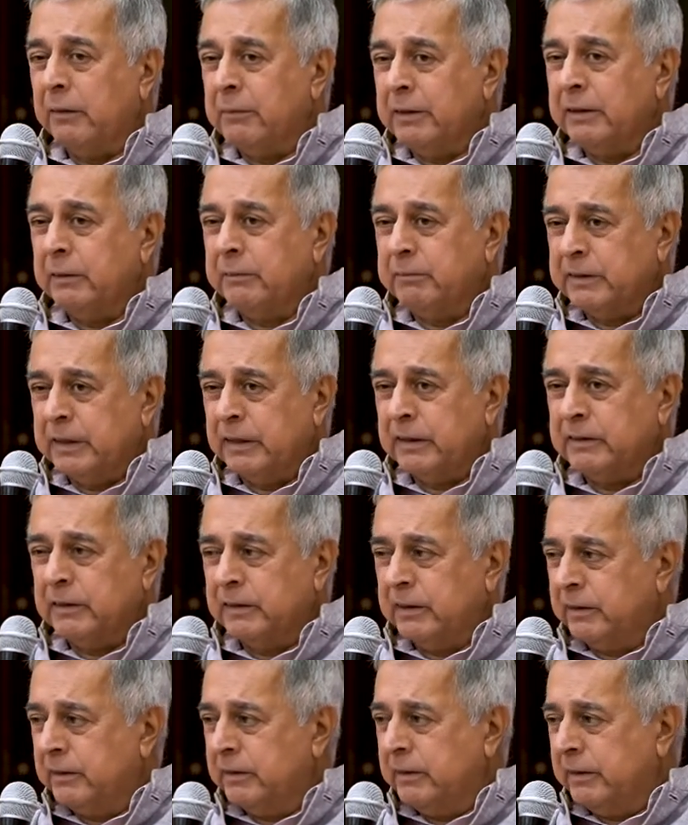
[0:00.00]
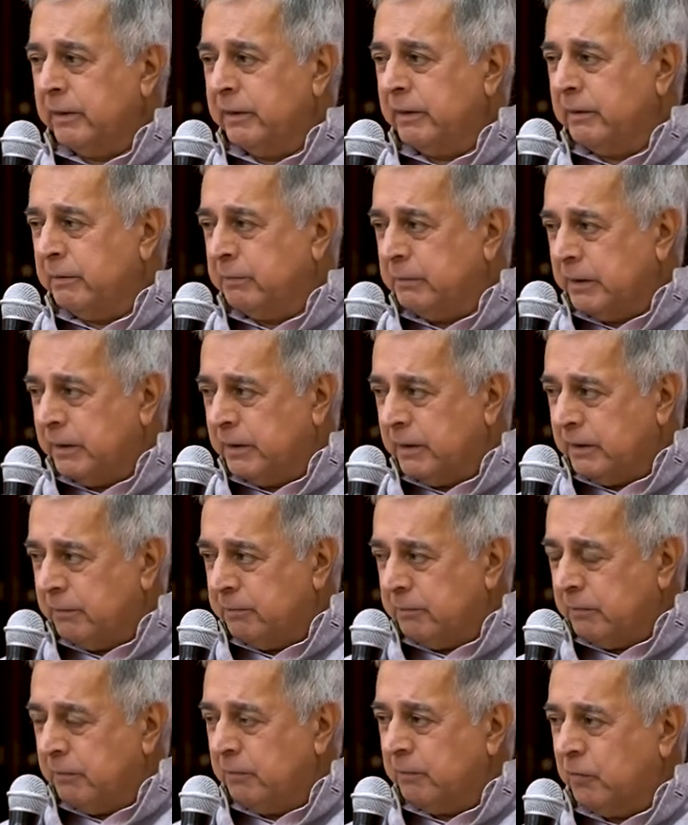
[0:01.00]
I mean,
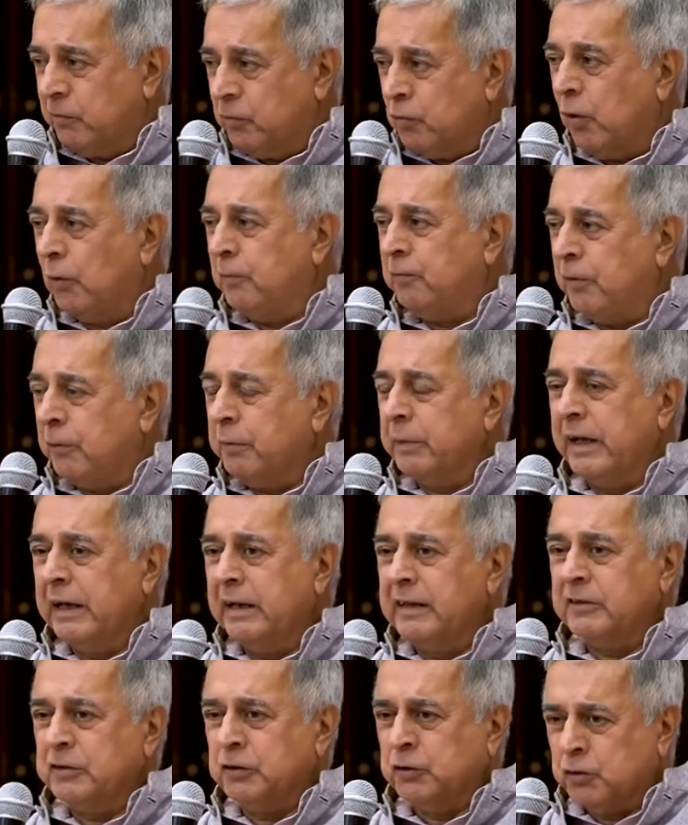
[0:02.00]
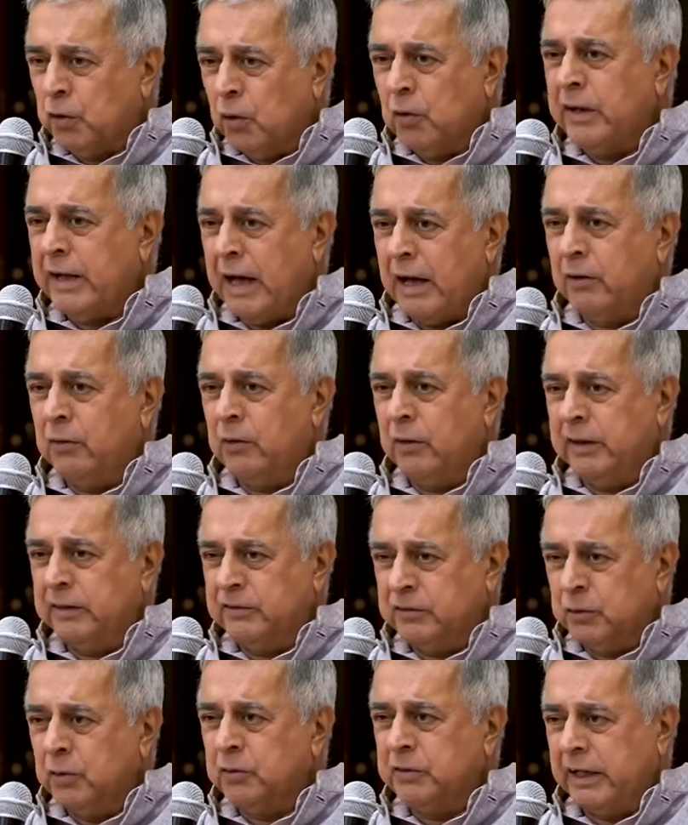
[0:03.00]
the scope for bail is so narrow
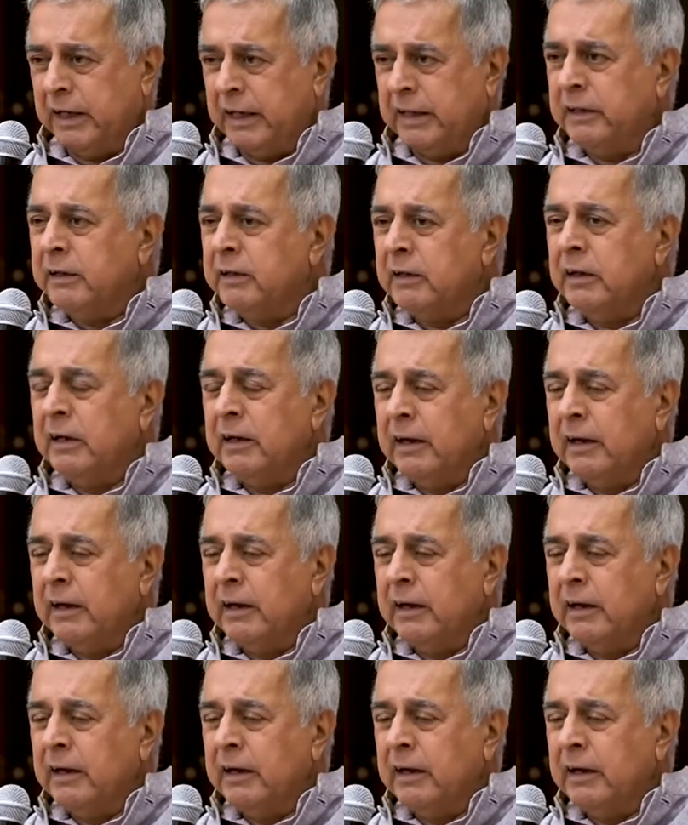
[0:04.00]
and so tight,